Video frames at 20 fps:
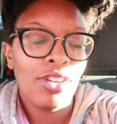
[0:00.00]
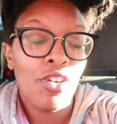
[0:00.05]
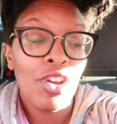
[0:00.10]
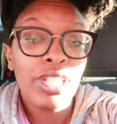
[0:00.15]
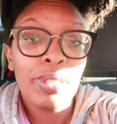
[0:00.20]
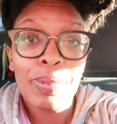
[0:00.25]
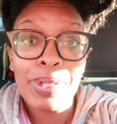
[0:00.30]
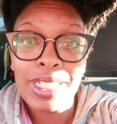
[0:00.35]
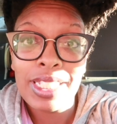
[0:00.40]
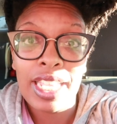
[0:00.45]

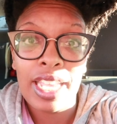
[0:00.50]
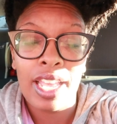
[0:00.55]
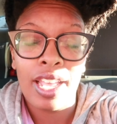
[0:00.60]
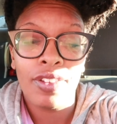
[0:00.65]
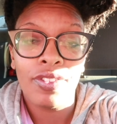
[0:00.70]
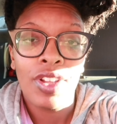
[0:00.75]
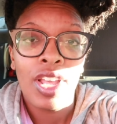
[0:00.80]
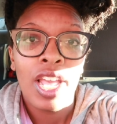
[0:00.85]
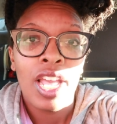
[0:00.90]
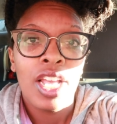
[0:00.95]
Christmas
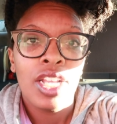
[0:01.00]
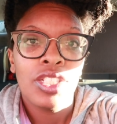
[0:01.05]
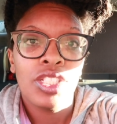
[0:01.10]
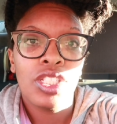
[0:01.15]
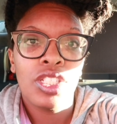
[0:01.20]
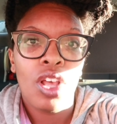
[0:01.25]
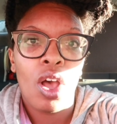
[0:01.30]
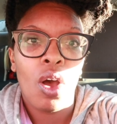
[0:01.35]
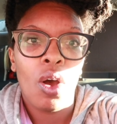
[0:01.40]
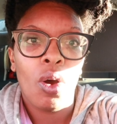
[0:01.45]
gift.
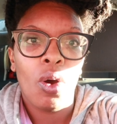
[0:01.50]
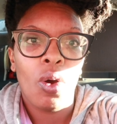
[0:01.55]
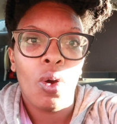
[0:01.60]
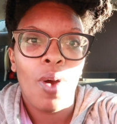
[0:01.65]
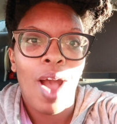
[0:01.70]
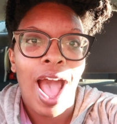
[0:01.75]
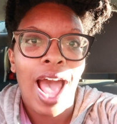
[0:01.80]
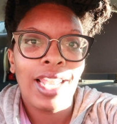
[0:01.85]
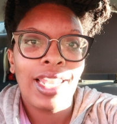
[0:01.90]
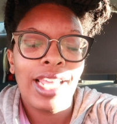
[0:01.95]

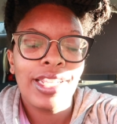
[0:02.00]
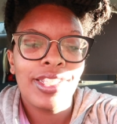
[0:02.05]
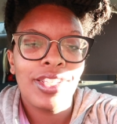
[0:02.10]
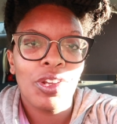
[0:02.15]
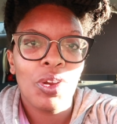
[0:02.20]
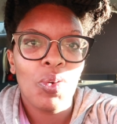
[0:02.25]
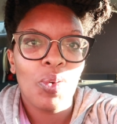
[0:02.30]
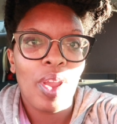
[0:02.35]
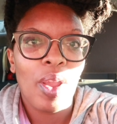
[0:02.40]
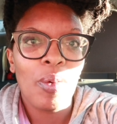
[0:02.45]
So I like
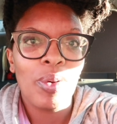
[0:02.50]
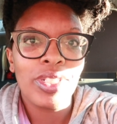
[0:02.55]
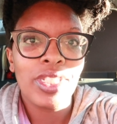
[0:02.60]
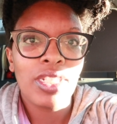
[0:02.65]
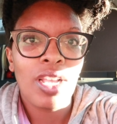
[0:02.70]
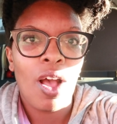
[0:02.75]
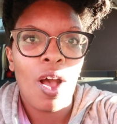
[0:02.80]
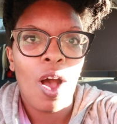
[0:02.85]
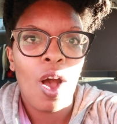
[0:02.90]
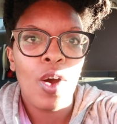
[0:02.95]
to create
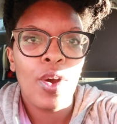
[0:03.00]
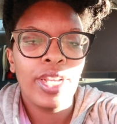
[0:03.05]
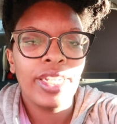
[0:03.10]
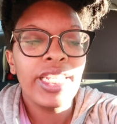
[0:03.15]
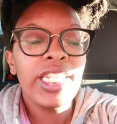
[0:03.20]
what's called,